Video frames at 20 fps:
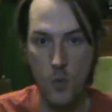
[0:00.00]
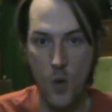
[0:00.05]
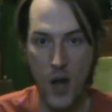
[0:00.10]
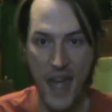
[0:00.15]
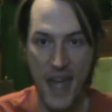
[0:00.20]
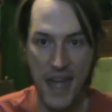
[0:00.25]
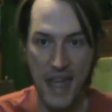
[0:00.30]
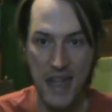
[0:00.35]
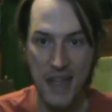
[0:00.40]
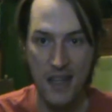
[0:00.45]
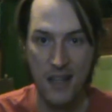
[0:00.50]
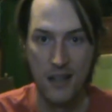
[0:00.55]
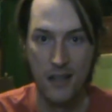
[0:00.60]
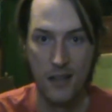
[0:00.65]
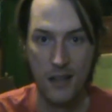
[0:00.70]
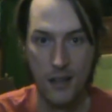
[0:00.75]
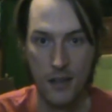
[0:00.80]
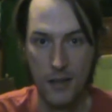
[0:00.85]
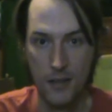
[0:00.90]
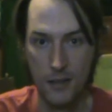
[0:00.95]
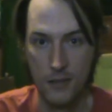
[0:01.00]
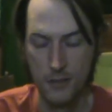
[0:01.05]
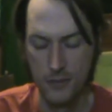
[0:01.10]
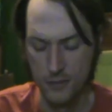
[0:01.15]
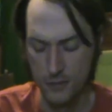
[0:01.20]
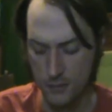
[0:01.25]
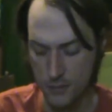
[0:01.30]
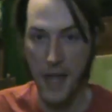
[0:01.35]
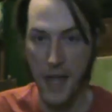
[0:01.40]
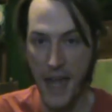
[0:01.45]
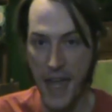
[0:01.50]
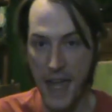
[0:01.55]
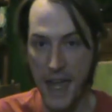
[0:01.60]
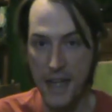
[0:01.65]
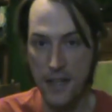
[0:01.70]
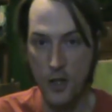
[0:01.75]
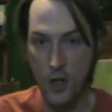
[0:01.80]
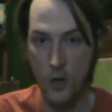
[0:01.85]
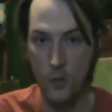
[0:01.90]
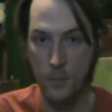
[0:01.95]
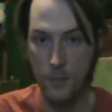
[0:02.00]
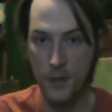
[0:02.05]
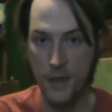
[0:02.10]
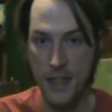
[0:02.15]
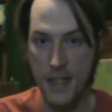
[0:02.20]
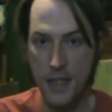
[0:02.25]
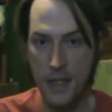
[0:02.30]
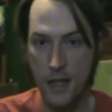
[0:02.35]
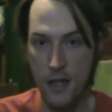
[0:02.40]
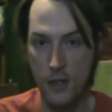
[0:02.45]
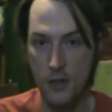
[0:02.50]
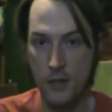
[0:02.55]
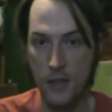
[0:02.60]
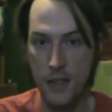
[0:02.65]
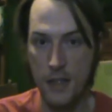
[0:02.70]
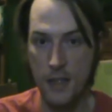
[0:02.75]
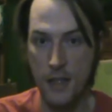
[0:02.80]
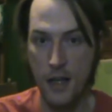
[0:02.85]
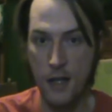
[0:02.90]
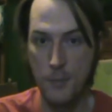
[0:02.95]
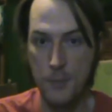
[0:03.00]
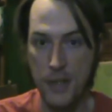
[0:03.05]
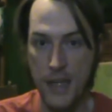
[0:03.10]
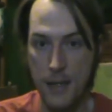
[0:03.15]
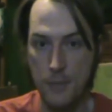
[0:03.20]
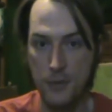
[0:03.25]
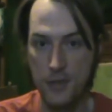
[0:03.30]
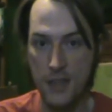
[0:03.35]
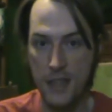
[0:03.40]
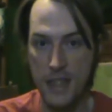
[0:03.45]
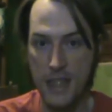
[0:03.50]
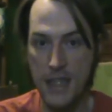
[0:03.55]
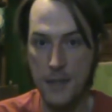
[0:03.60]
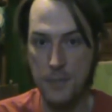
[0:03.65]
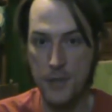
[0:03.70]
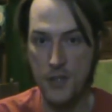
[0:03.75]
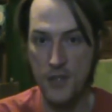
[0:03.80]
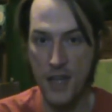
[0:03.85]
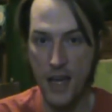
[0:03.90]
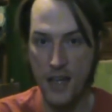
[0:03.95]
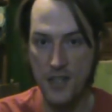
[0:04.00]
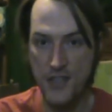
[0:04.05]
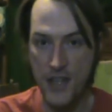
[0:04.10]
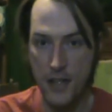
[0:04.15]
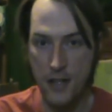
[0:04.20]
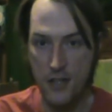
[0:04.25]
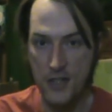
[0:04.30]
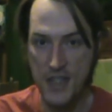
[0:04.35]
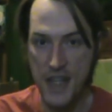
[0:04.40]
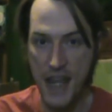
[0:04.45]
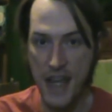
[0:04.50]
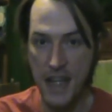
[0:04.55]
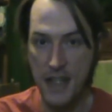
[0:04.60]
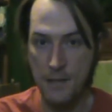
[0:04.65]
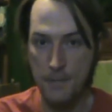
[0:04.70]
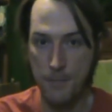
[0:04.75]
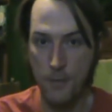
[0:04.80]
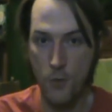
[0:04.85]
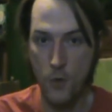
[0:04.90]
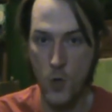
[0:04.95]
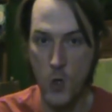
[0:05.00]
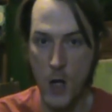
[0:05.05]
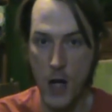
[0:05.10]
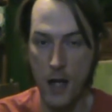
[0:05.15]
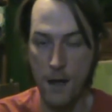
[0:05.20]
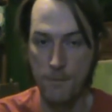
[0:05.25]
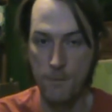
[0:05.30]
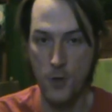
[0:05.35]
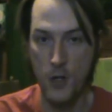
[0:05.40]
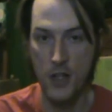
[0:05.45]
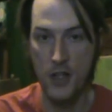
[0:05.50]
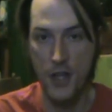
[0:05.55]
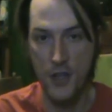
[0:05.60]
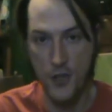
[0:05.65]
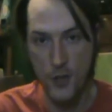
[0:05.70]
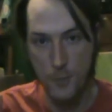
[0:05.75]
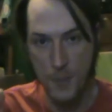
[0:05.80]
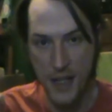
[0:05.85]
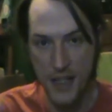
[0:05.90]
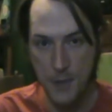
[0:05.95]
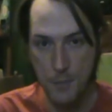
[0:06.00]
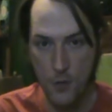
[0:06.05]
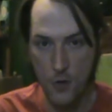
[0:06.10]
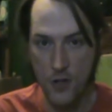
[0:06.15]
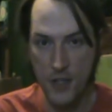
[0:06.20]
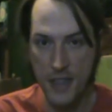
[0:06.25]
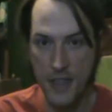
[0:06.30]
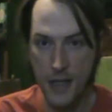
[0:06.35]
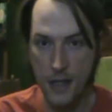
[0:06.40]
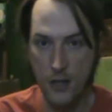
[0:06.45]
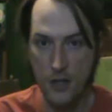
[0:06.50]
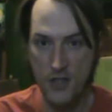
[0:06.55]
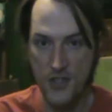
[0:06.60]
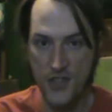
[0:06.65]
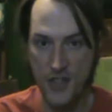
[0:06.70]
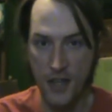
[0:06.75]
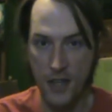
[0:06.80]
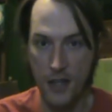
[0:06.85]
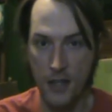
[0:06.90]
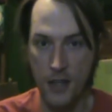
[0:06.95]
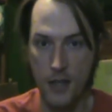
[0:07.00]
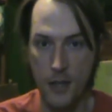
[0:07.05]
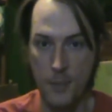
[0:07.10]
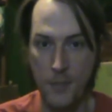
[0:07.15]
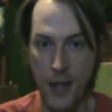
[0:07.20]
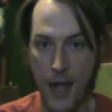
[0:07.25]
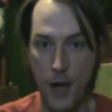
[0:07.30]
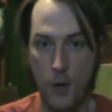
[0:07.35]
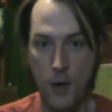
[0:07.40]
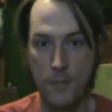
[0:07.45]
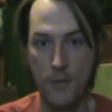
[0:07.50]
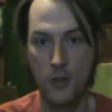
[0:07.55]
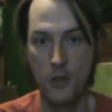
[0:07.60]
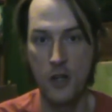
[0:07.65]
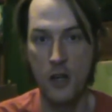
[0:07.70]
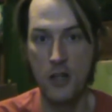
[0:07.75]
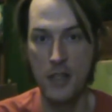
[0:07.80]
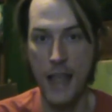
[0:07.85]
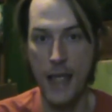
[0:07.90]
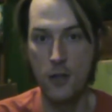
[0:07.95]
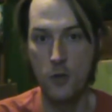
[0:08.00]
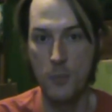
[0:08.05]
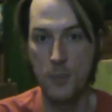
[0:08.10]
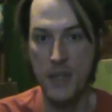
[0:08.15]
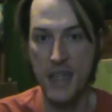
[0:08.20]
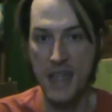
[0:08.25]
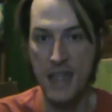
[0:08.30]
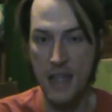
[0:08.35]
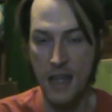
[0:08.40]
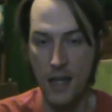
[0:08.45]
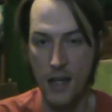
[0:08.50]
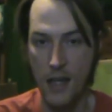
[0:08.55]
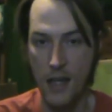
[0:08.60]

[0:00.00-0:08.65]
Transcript: way. And hopefully I'll be able to keep you guys entertained for another many more years, however long that'll be.